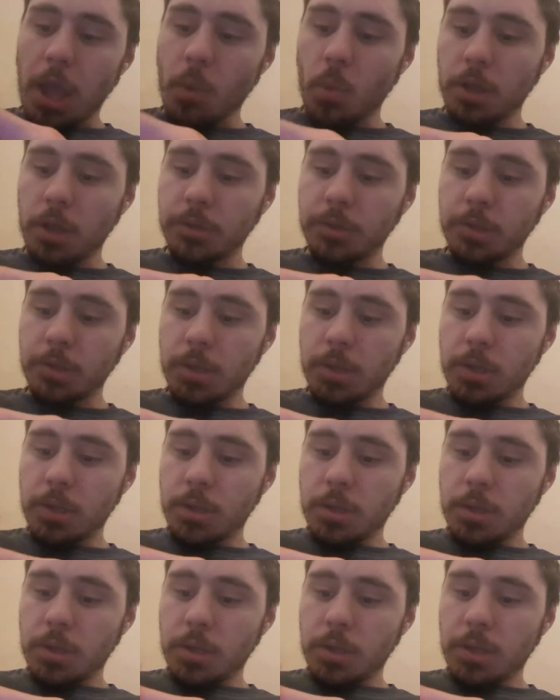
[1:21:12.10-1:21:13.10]
can I
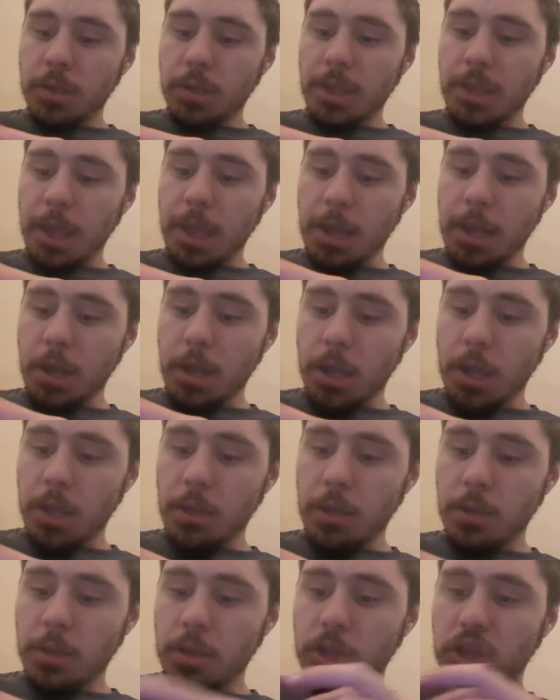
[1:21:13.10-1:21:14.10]
change the
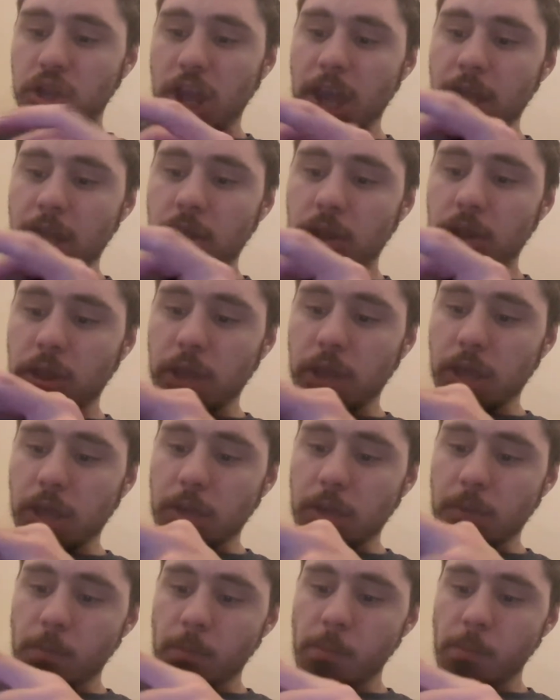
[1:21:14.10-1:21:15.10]

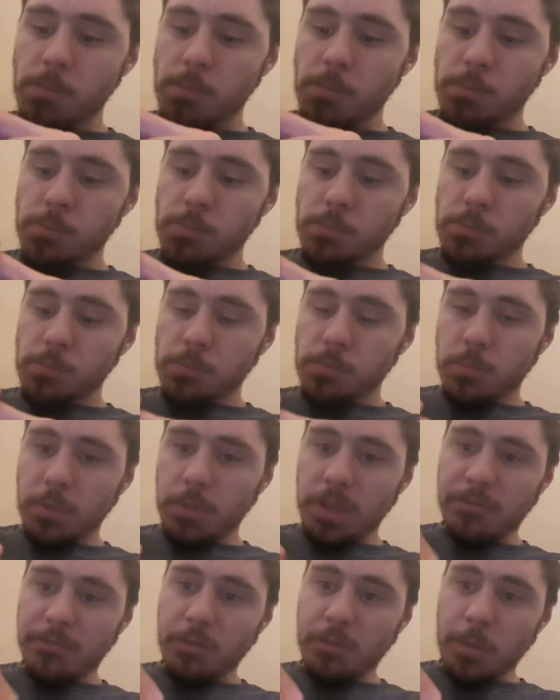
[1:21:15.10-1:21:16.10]
information on my
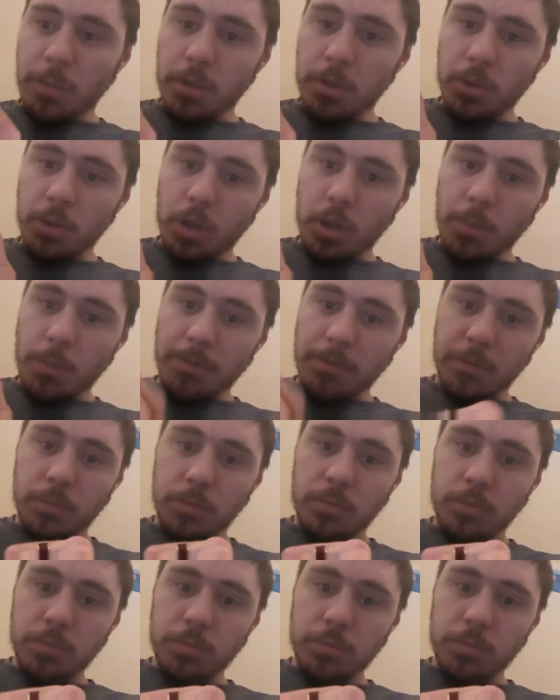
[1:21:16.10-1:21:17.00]
phone? I think I can if I